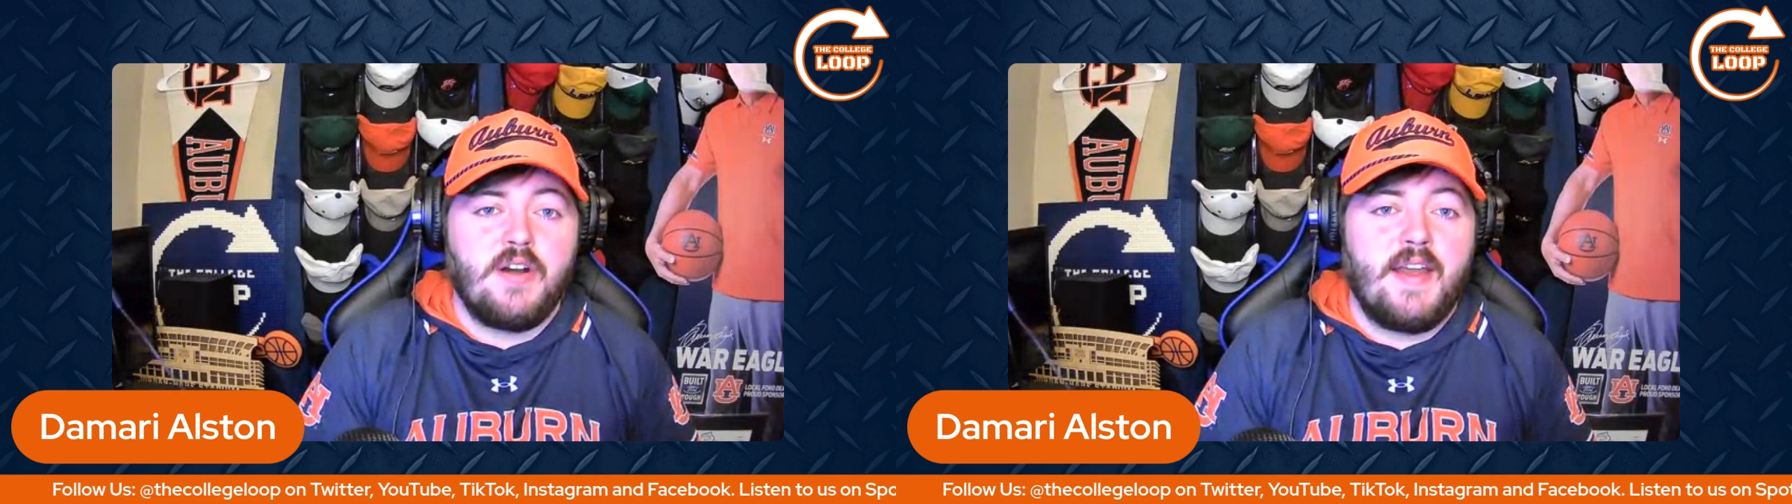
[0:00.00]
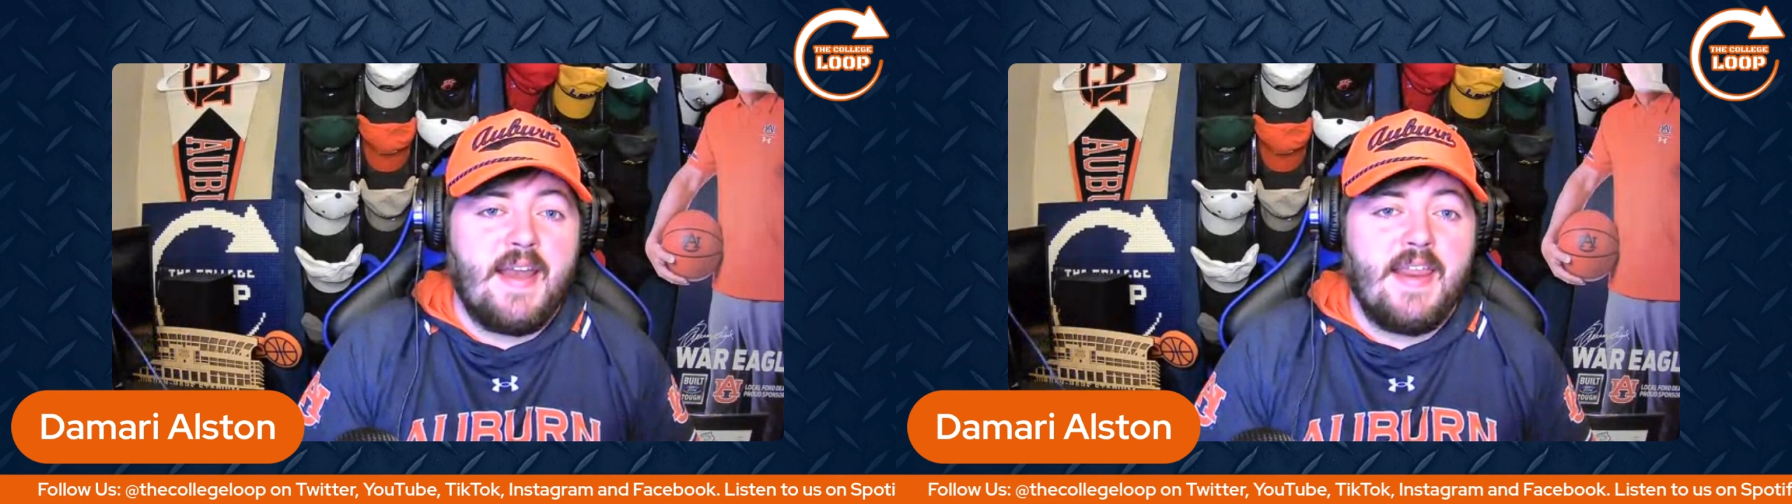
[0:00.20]

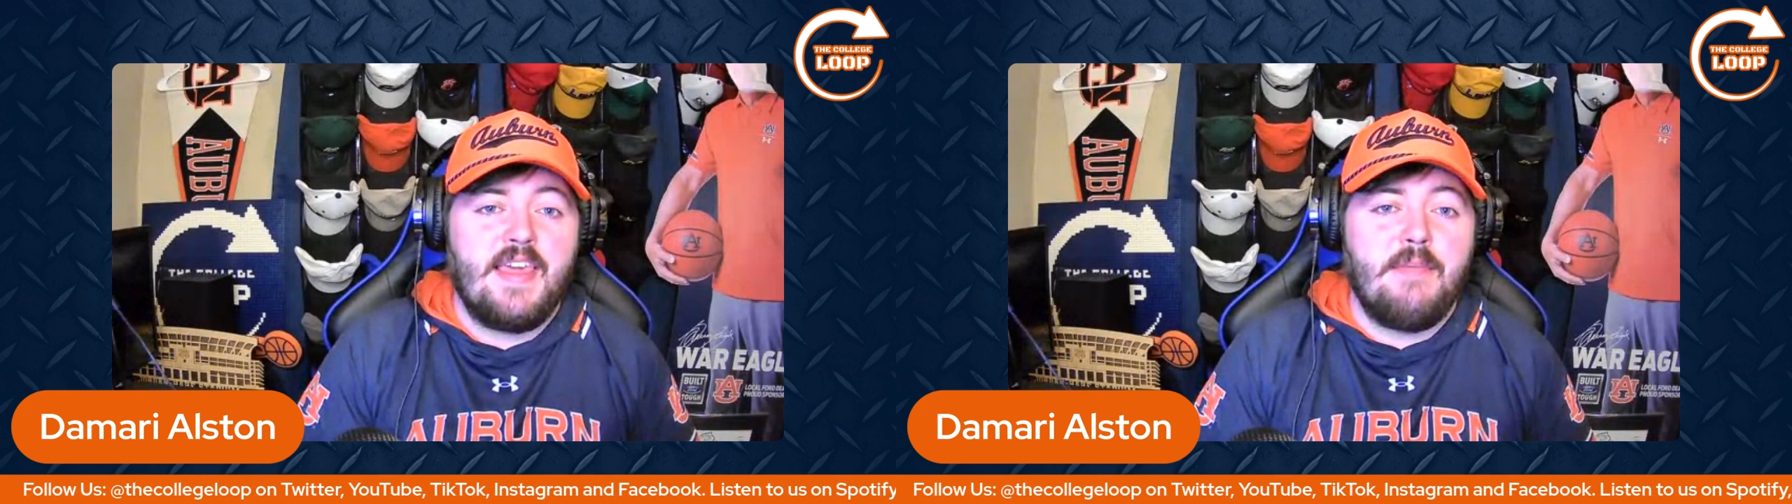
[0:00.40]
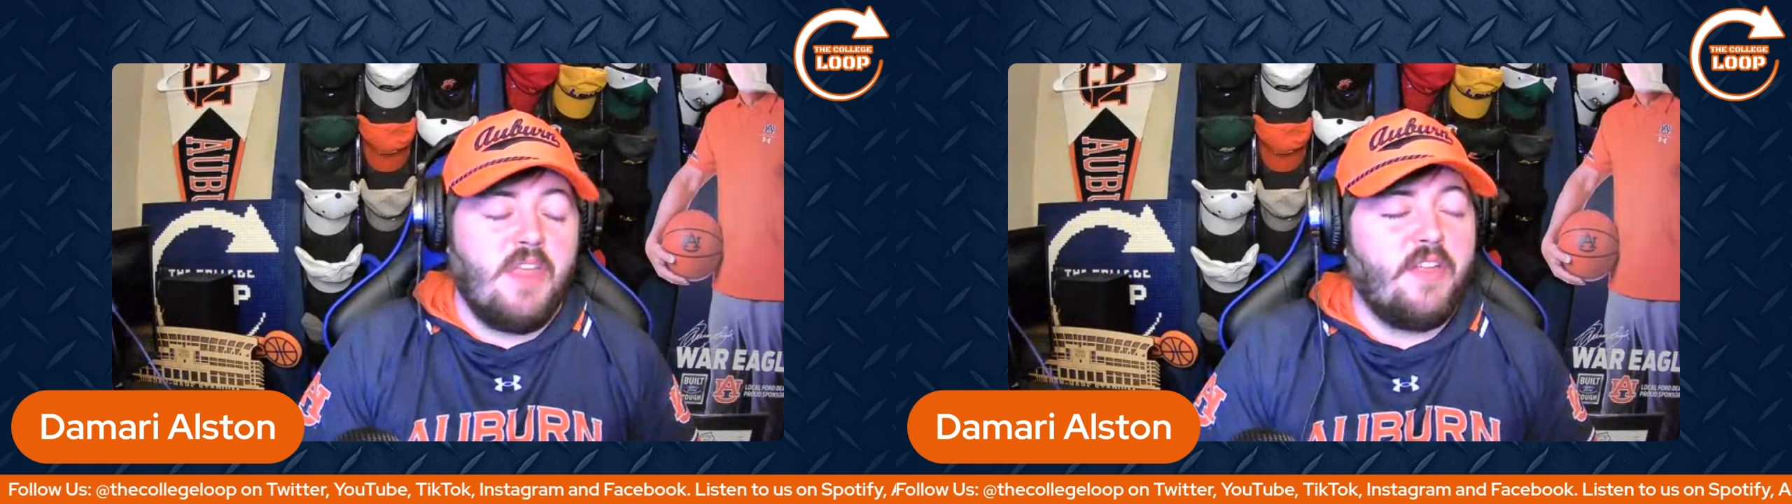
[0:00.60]
can he
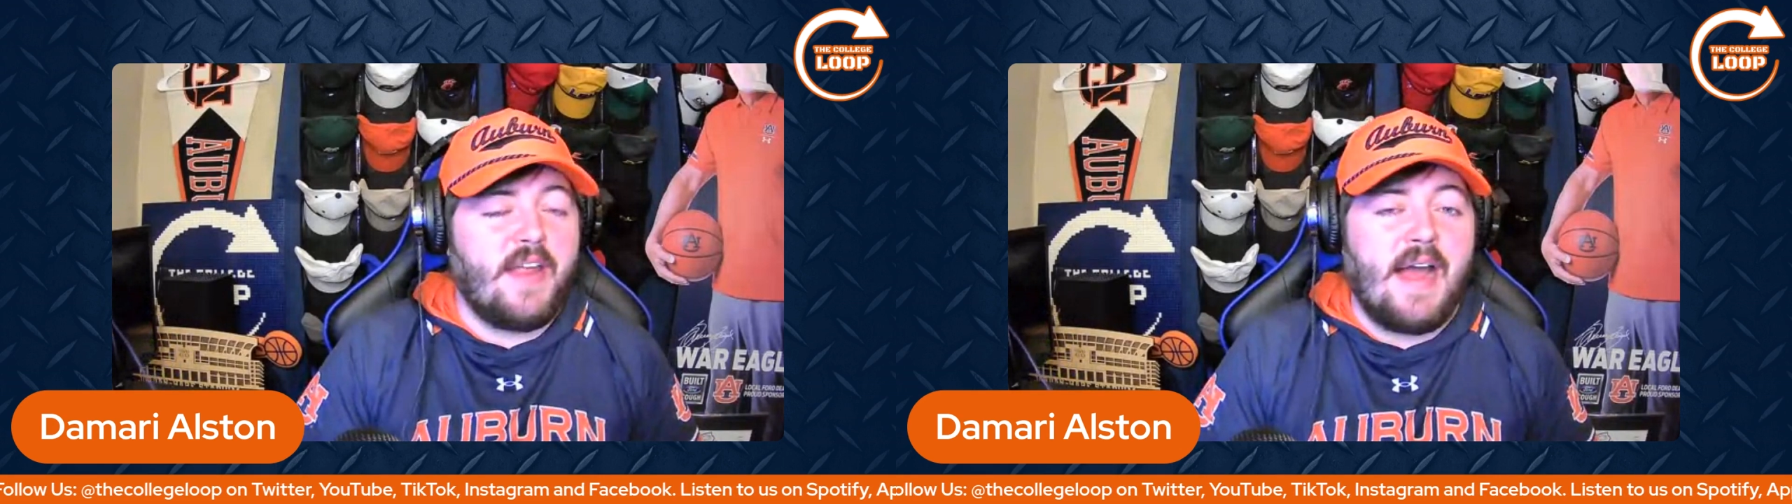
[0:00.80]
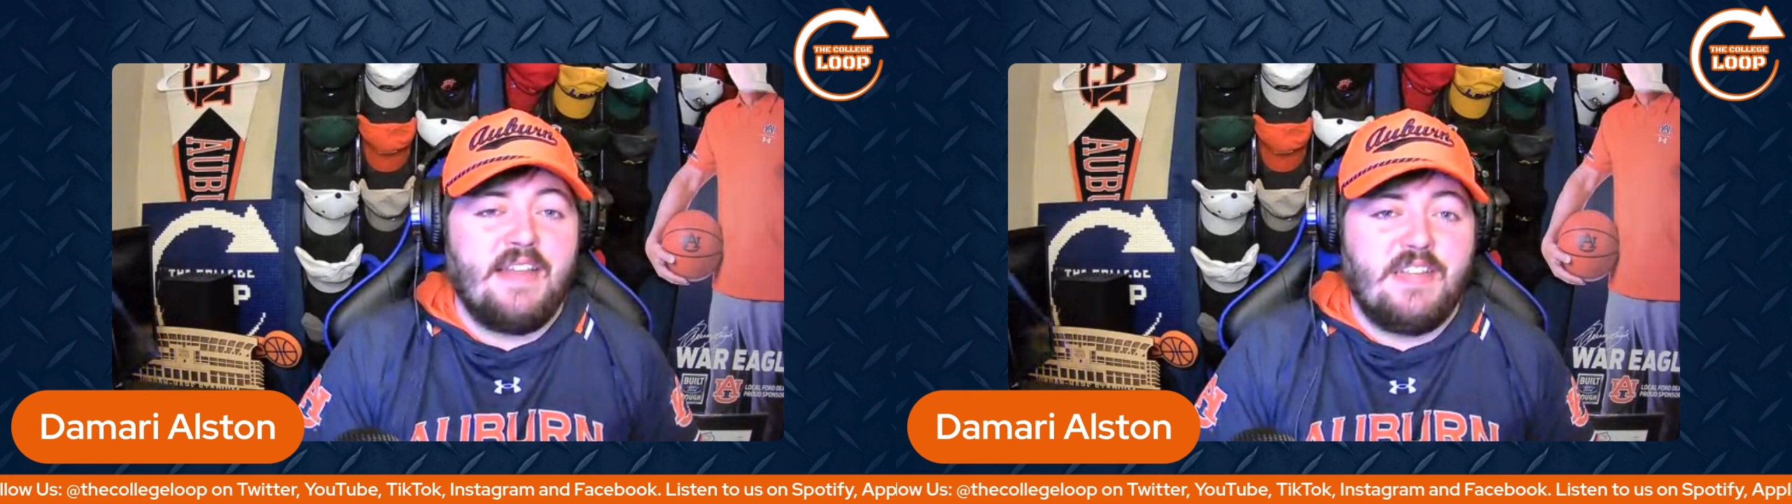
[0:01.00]
keep the other
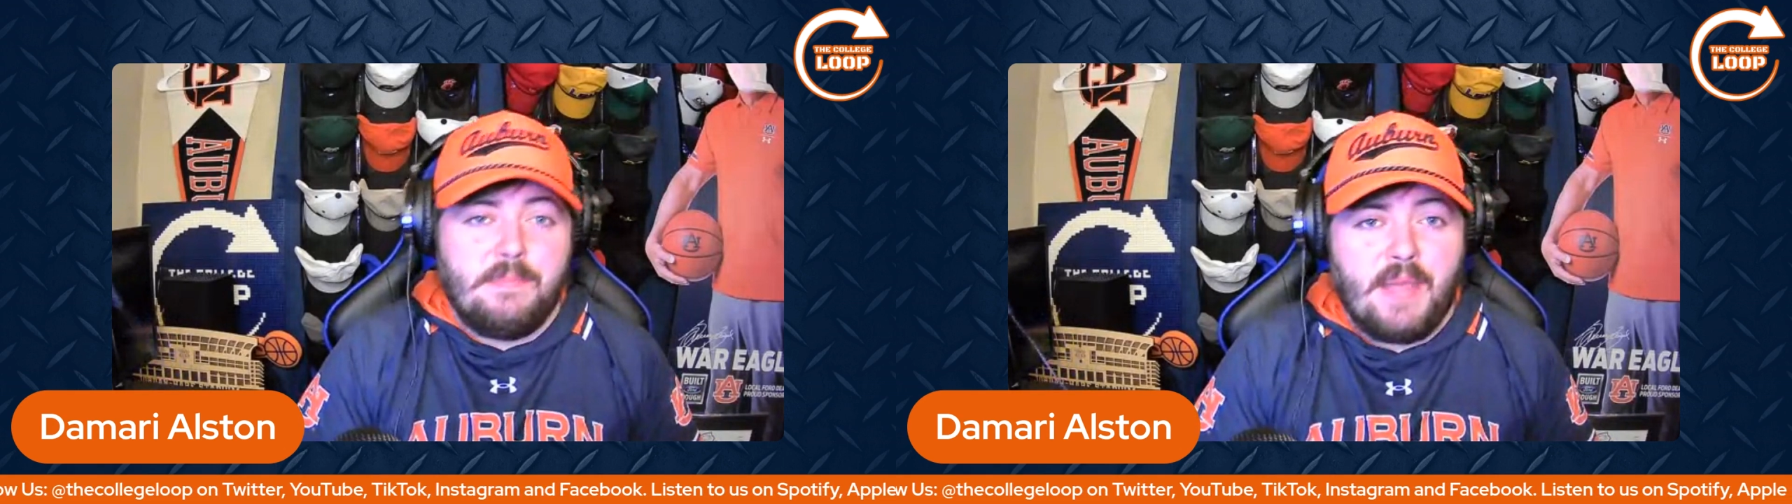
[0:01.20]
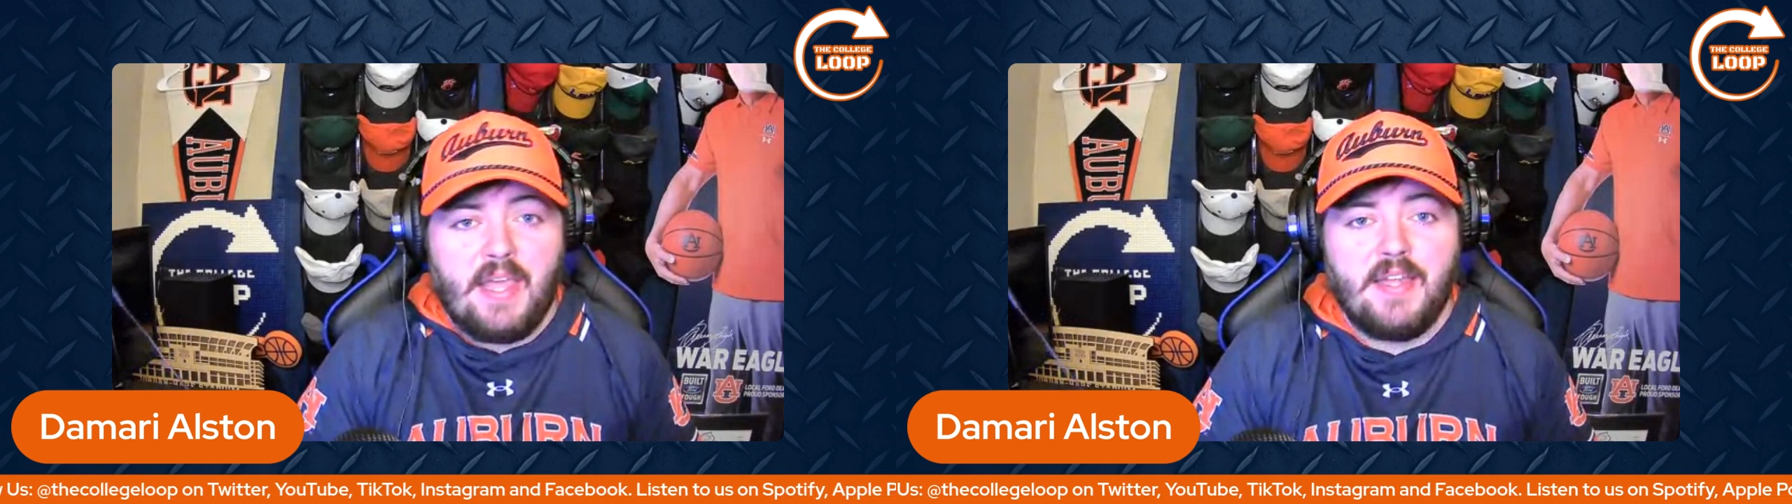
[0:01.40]
guys at
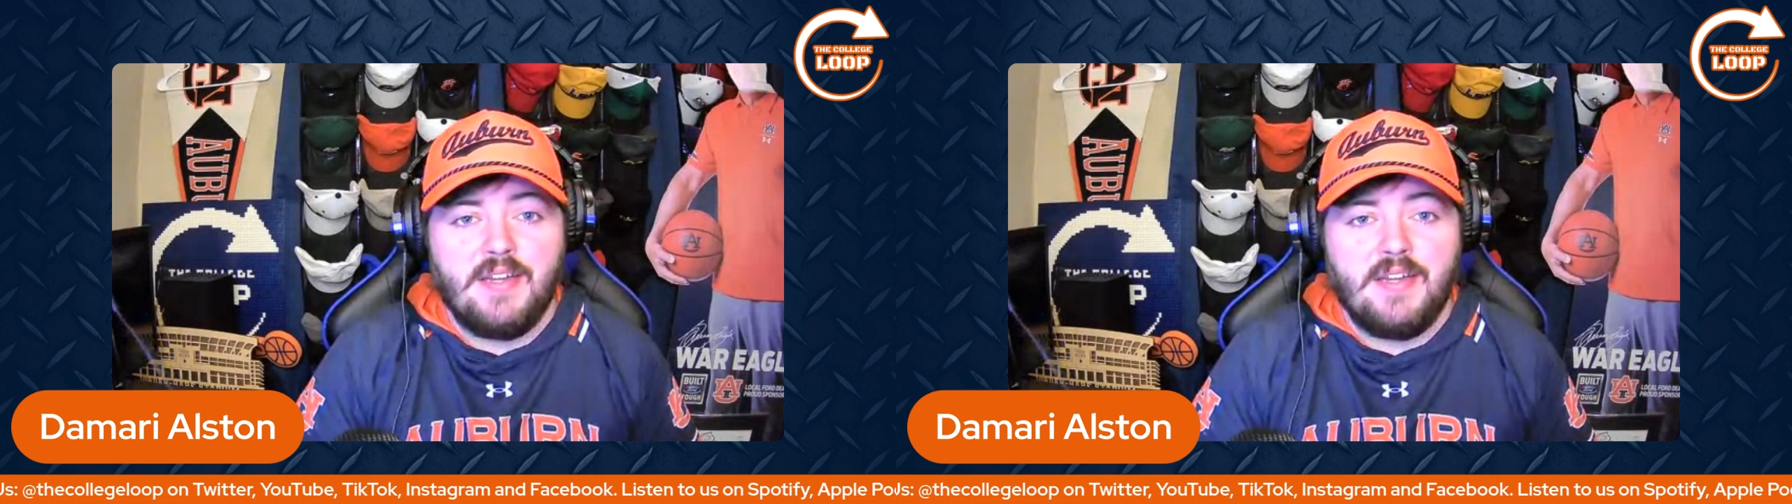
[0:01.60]
bay?